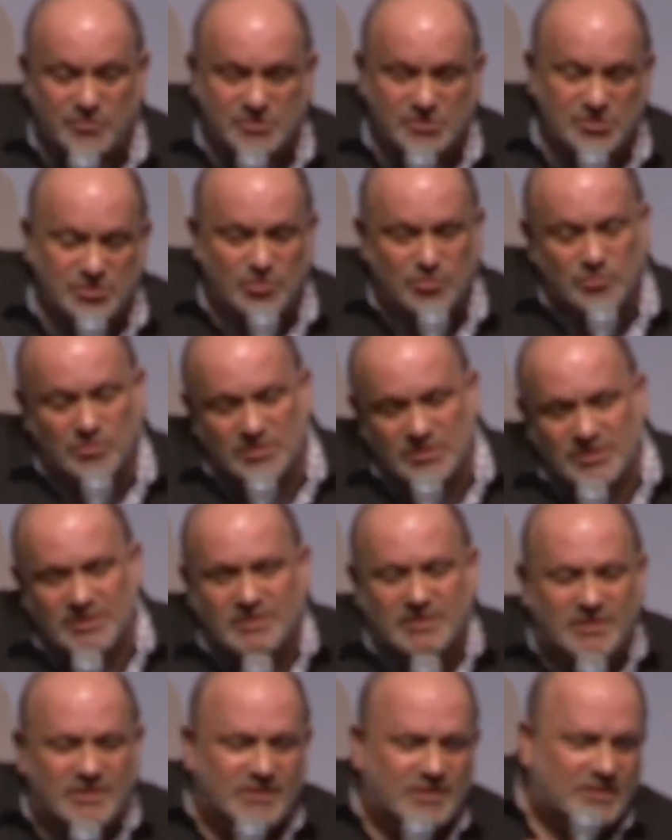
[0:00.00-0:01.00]
So
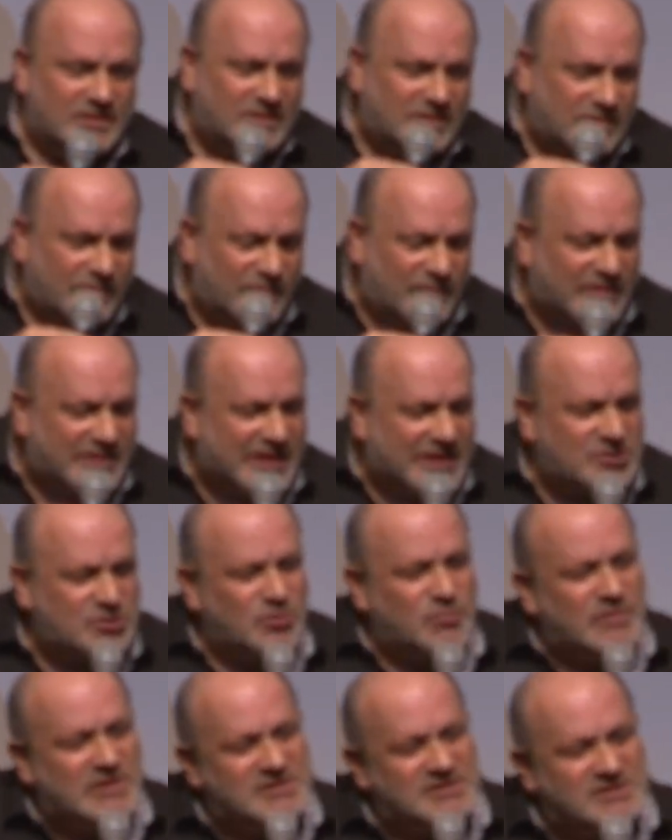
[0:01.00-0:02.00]

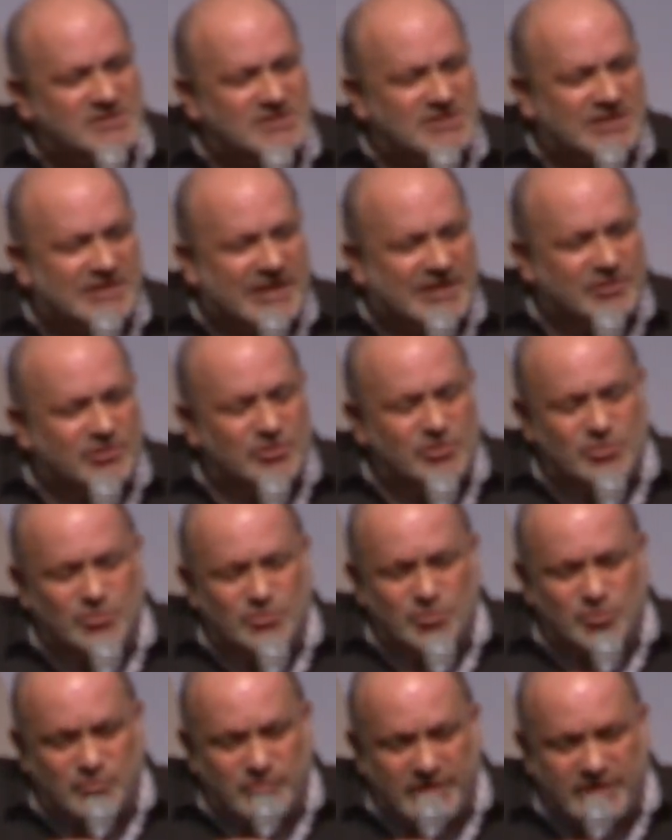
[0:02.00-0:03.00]
financial reasons led to
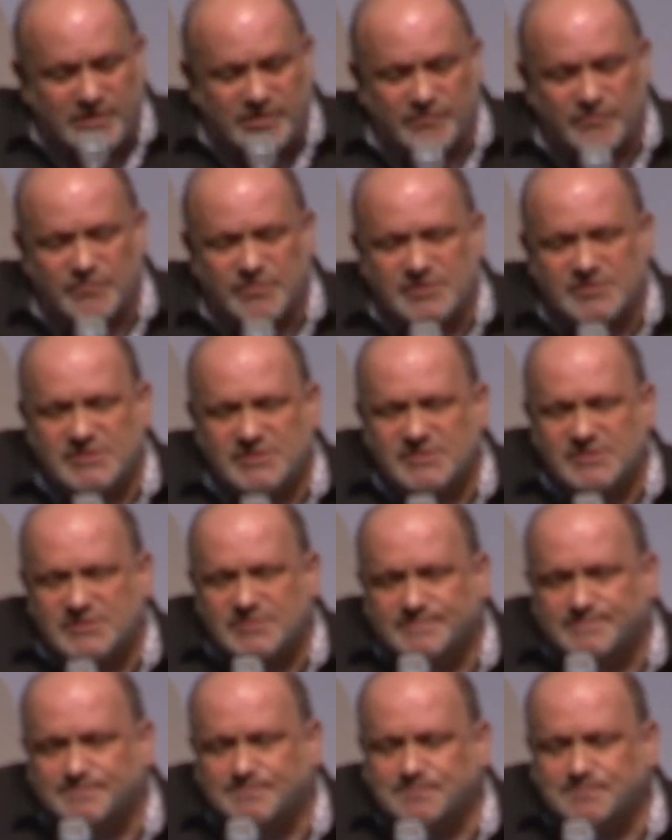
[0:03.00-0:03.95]
creative reasons.